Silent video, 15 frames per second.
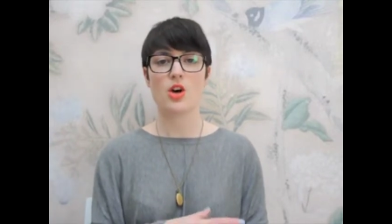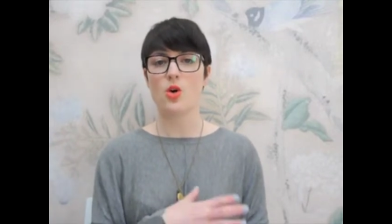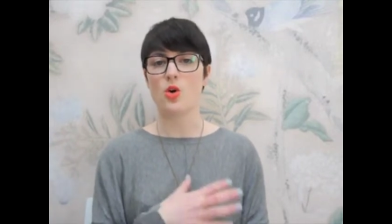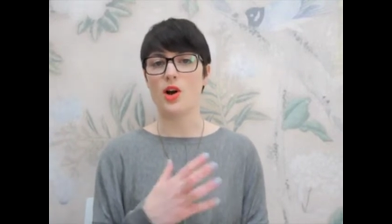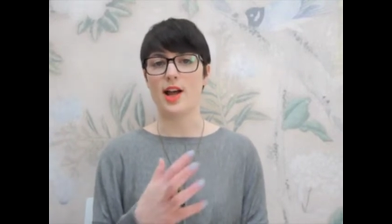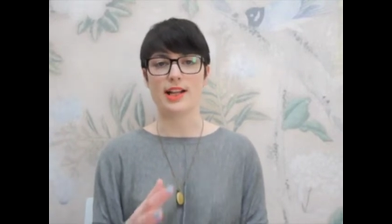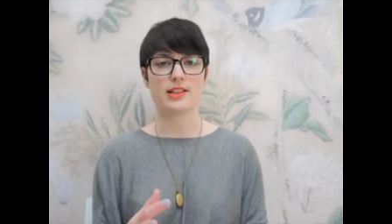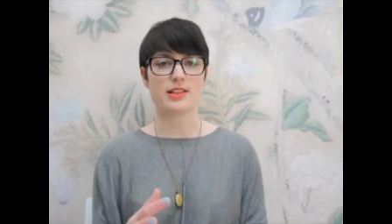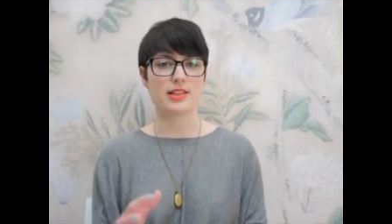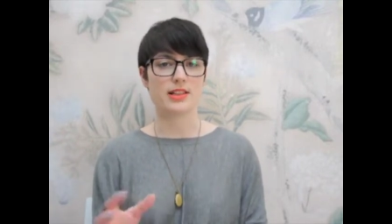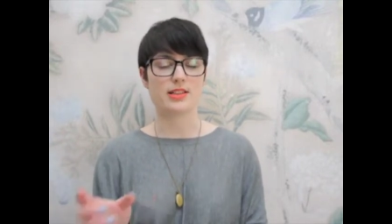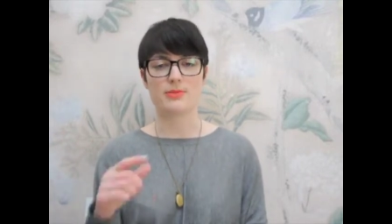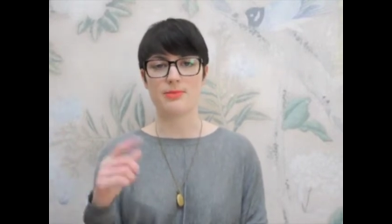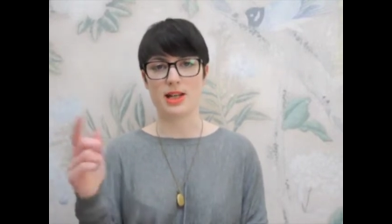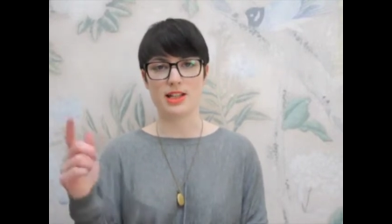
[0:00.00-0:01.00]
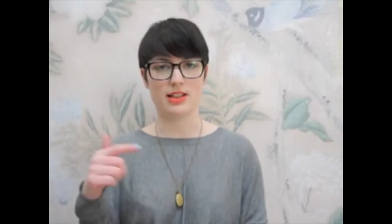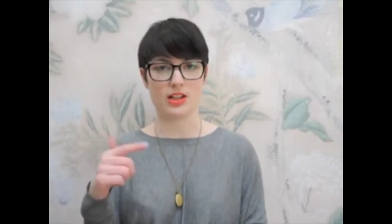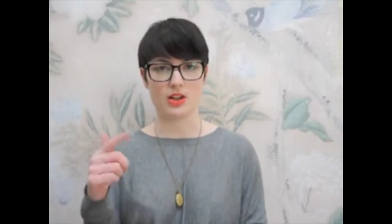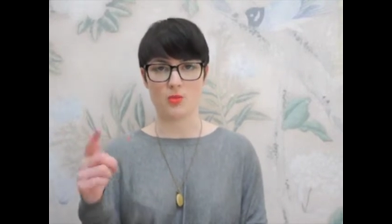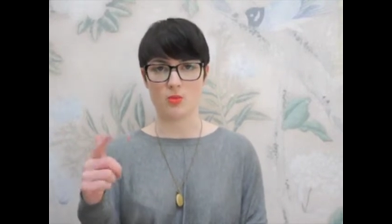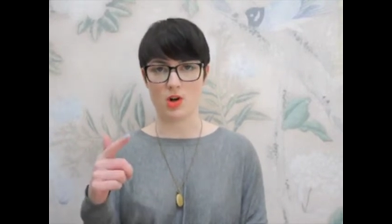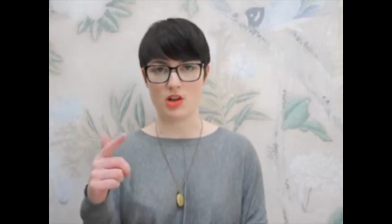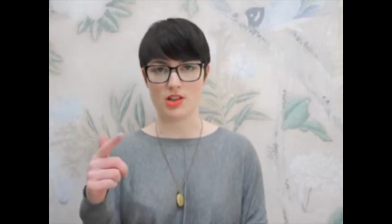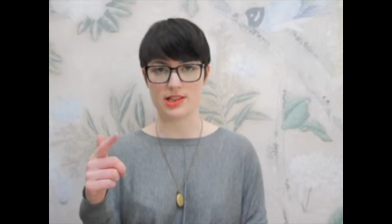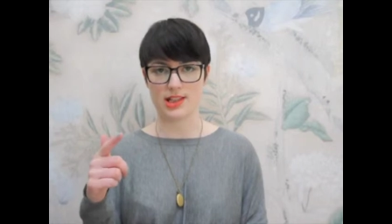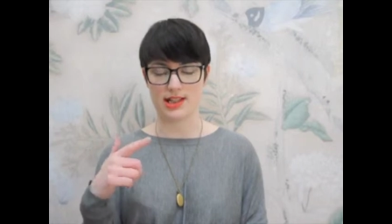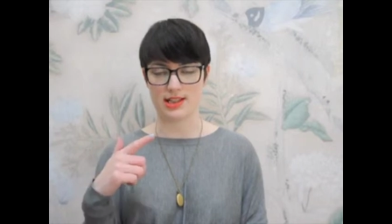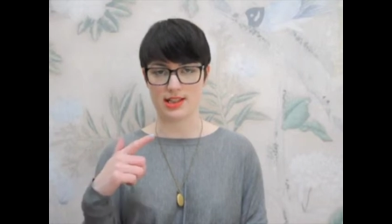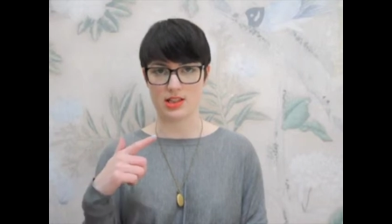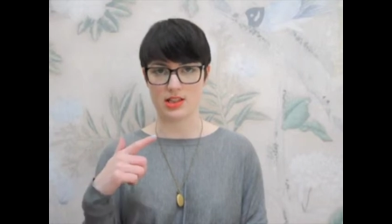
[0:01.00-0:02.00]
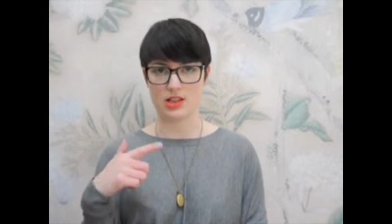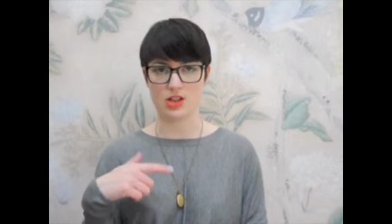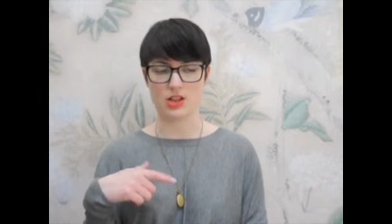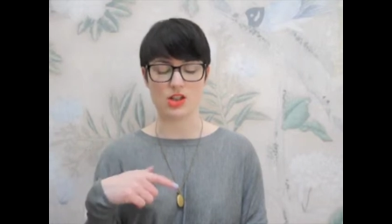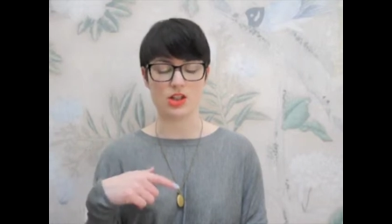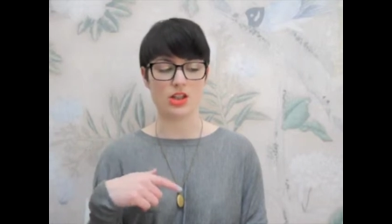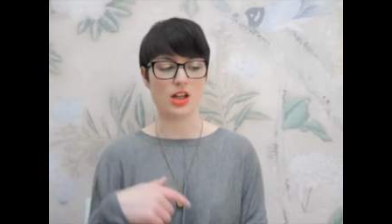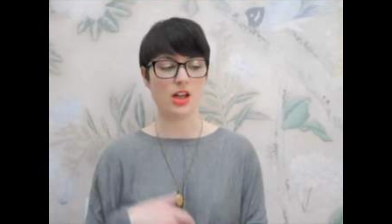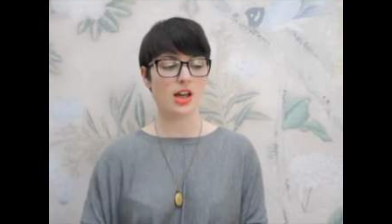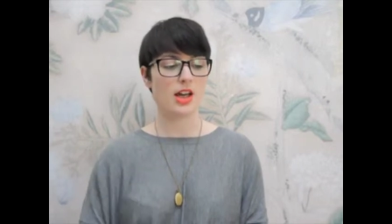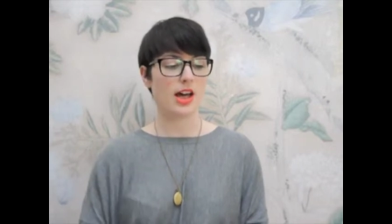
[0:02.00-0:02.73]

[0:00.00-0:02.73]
or edit it, depending on what settings you